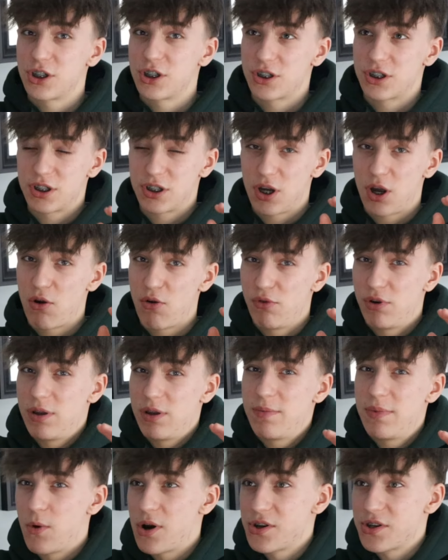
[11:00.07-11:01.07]
to only
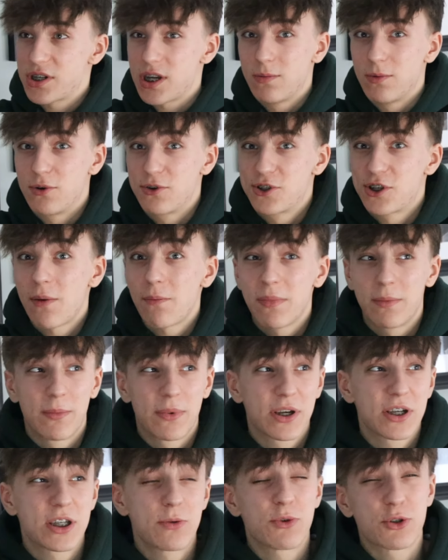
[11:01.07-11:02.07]
be a one-time world champion
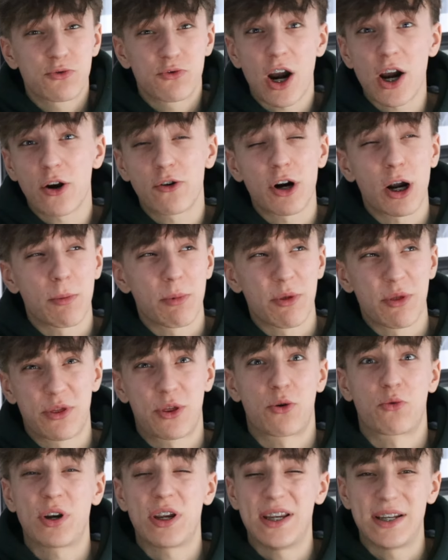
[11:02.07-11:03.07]
because he was runner-up
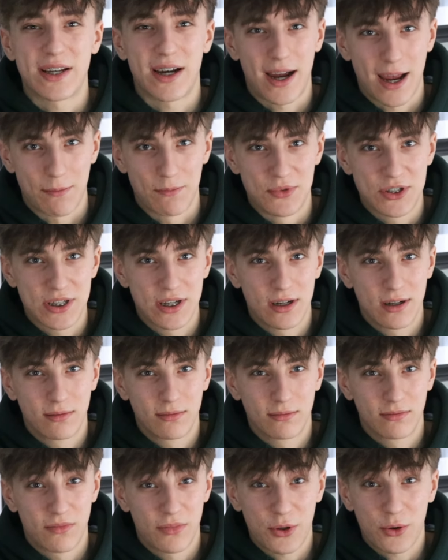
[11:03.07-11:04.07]
3 times.
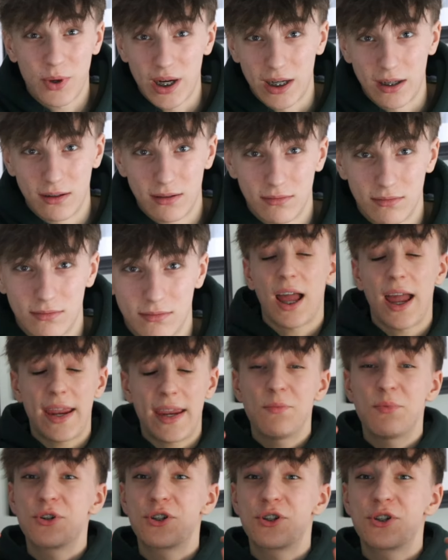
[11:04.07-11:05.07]
3.
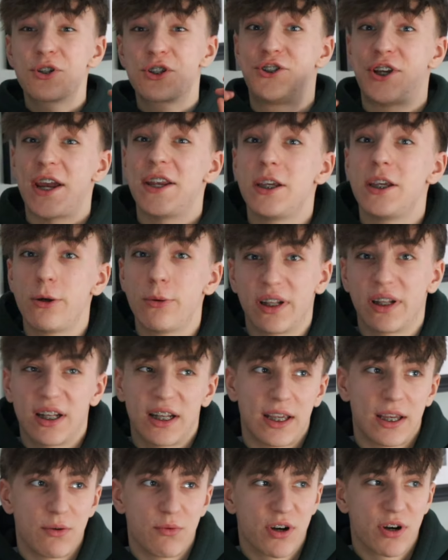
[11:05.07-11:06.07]
He was
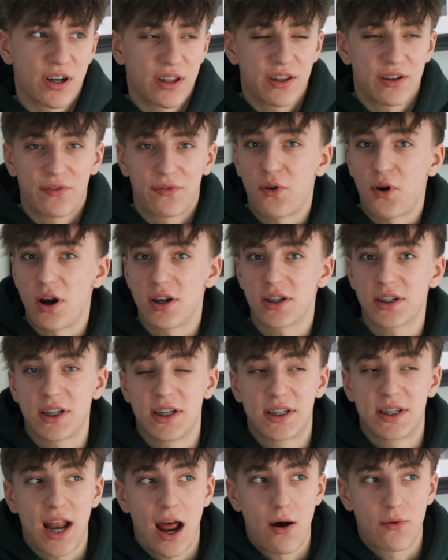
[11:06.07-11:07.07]
genuinely one of the
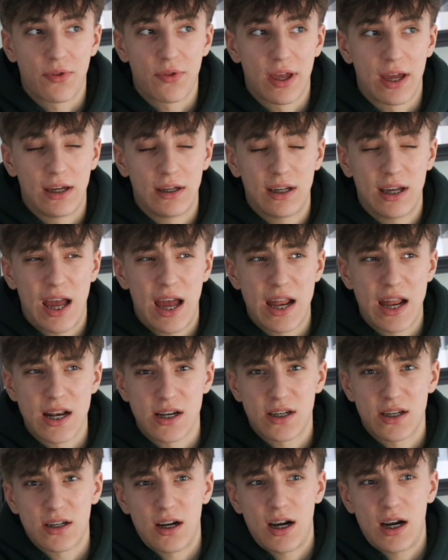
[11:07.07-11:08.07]
fastest out there,
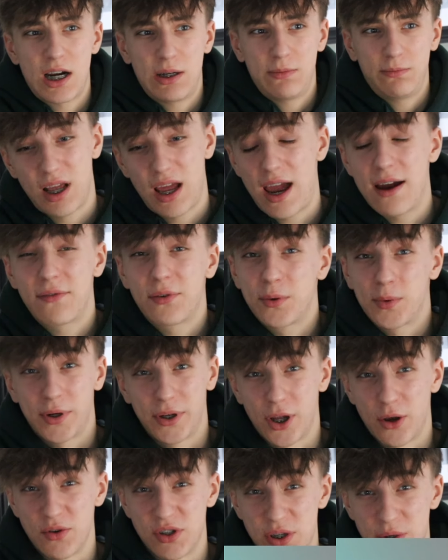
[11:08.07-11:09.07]
and everyone knows who